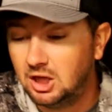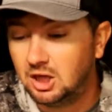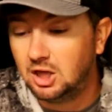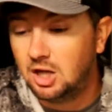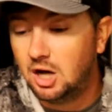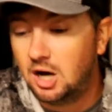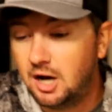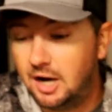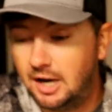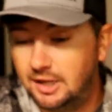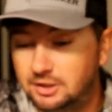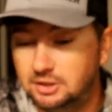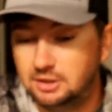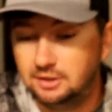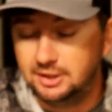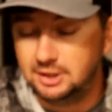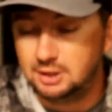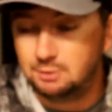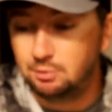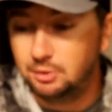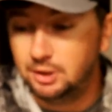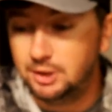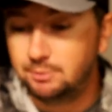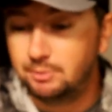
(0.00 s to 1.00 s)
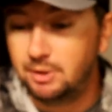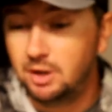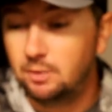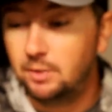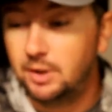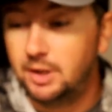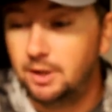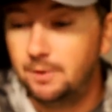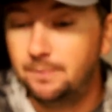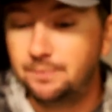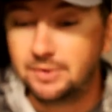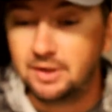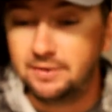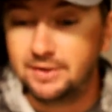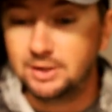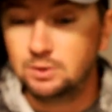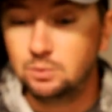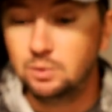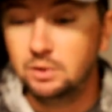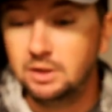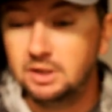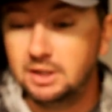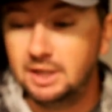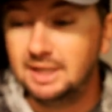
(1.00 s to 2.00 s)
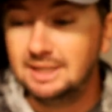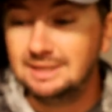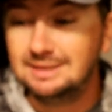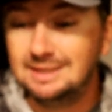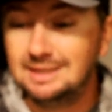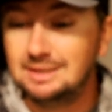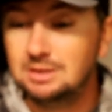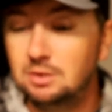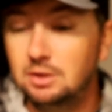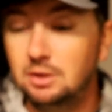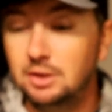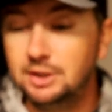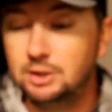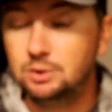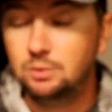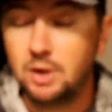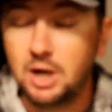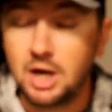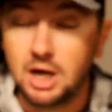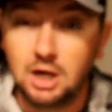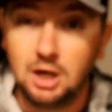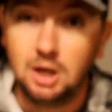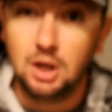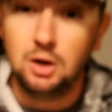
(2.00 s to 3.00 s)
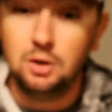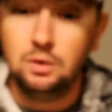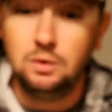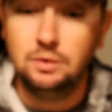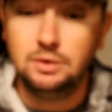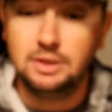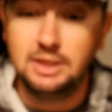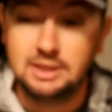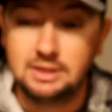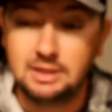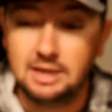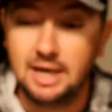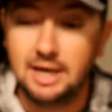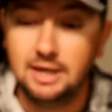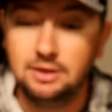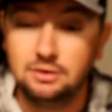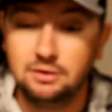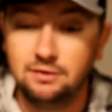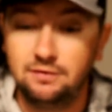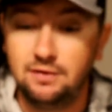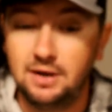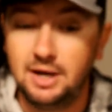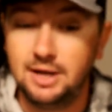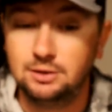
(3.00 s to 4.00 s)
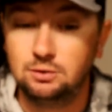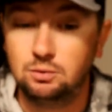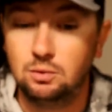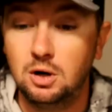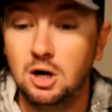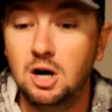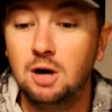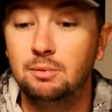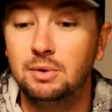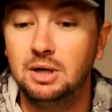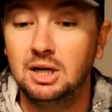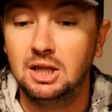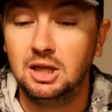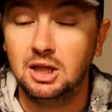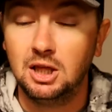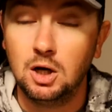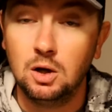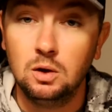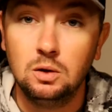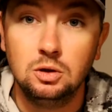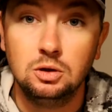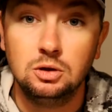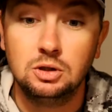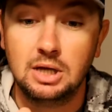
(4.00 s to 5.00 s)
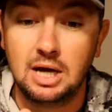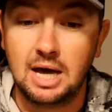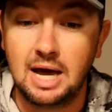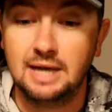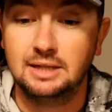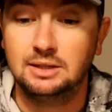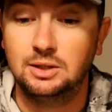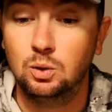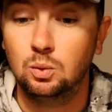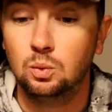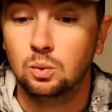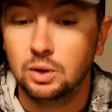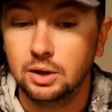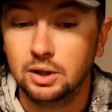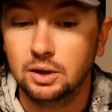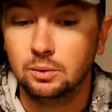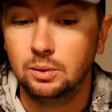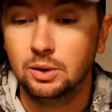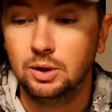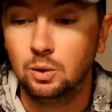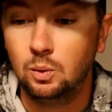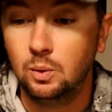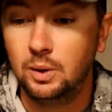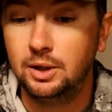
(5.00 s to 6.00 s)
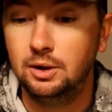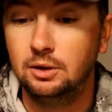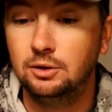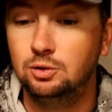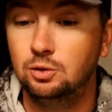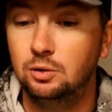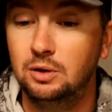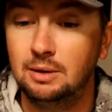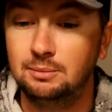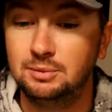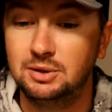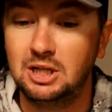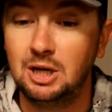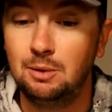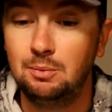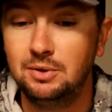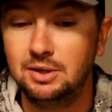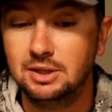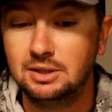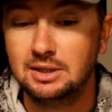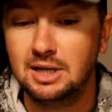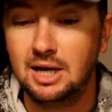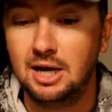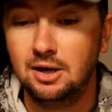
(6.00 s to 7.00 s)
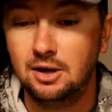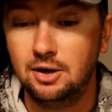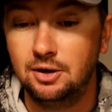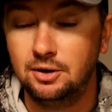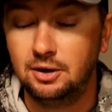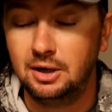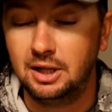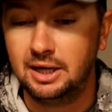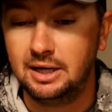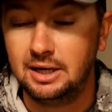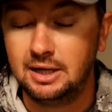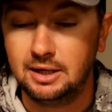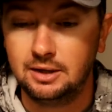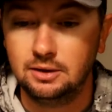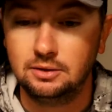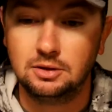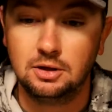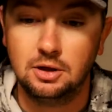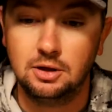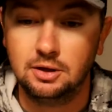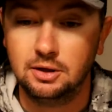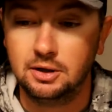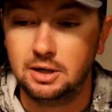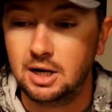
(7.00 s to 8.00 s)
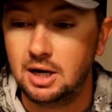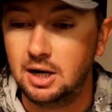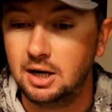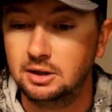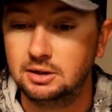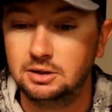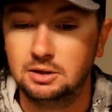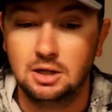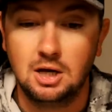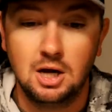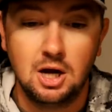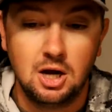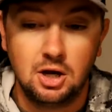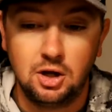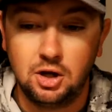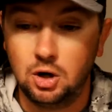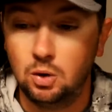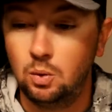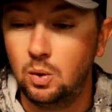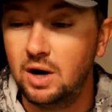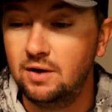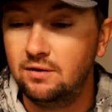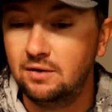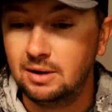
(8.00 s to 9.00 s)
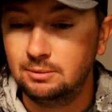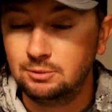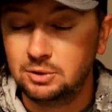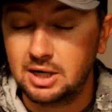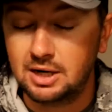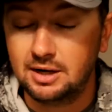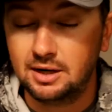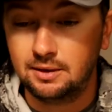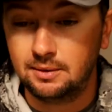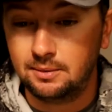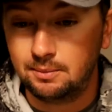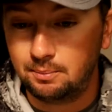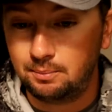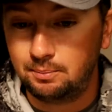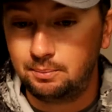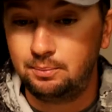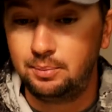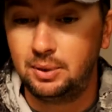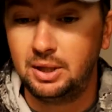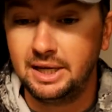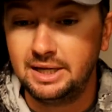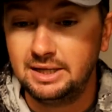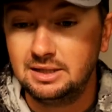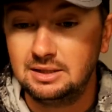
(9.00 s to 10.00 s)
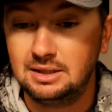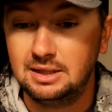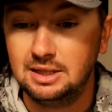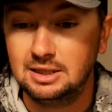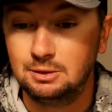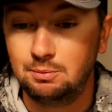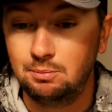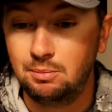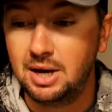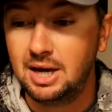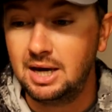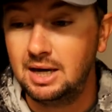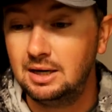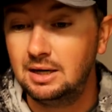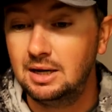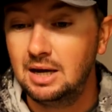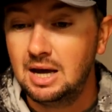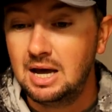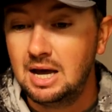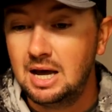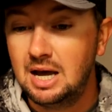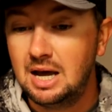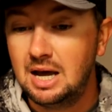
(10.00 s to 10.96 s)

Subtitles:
launch this buzzbait around. And that's one of the things, this rod loads, it's an extra fast rod, but it loads actually really, really well. So when I'm skipping this thing under laydowns, under docks, you know, wherever I'm trying to place this bait,